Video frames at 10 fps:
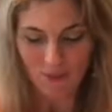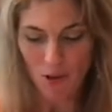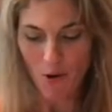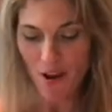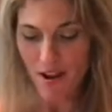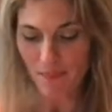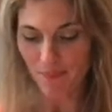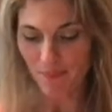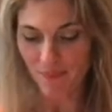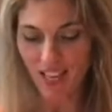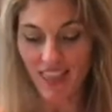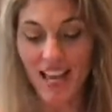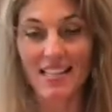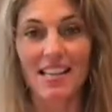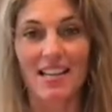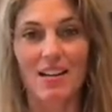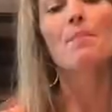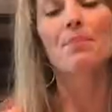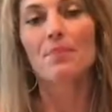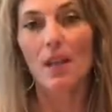All right, and that's it.
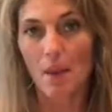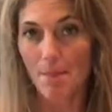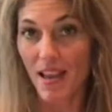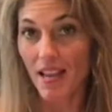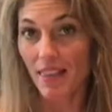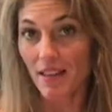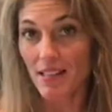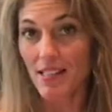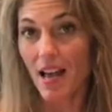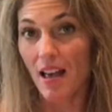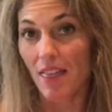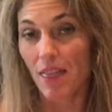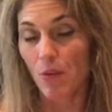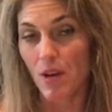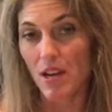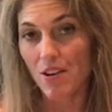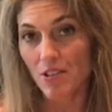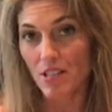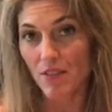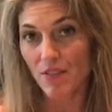Bake this at
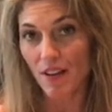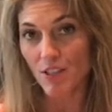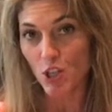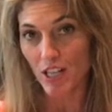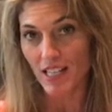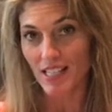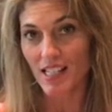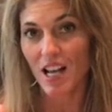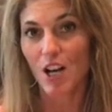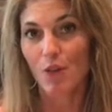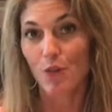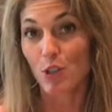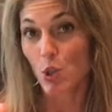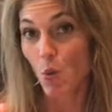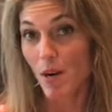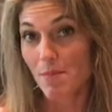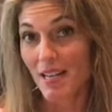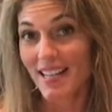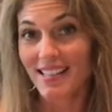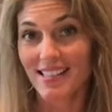375 degrees for 20
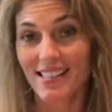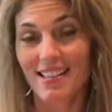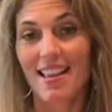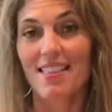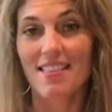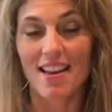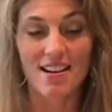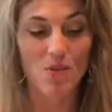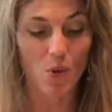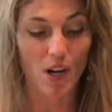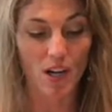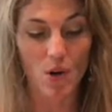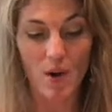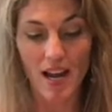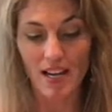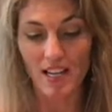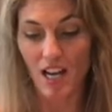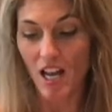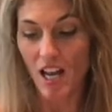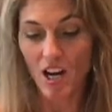minutes, and then we're gonna go ahead and
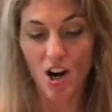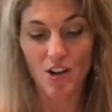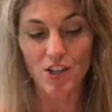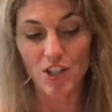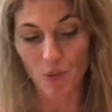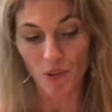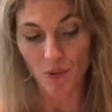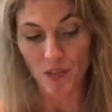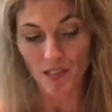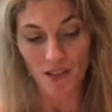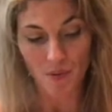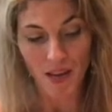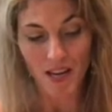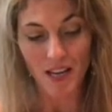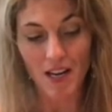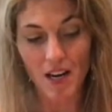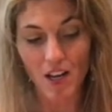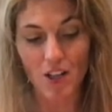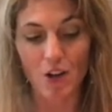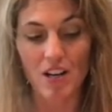garnish it with the rest of the bacon,
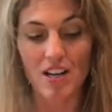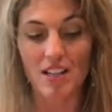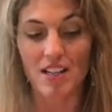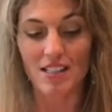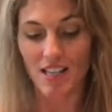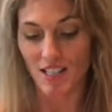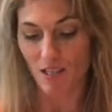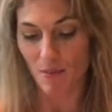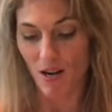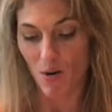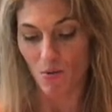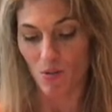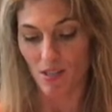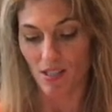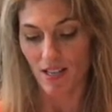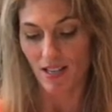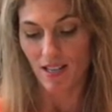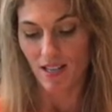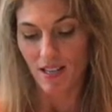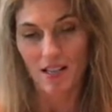green onions, and tomatoes.
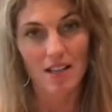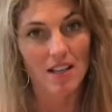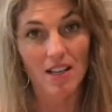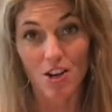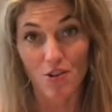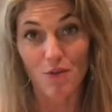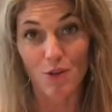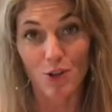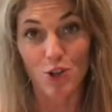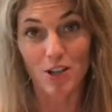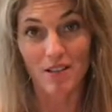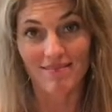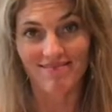You're in for a treat.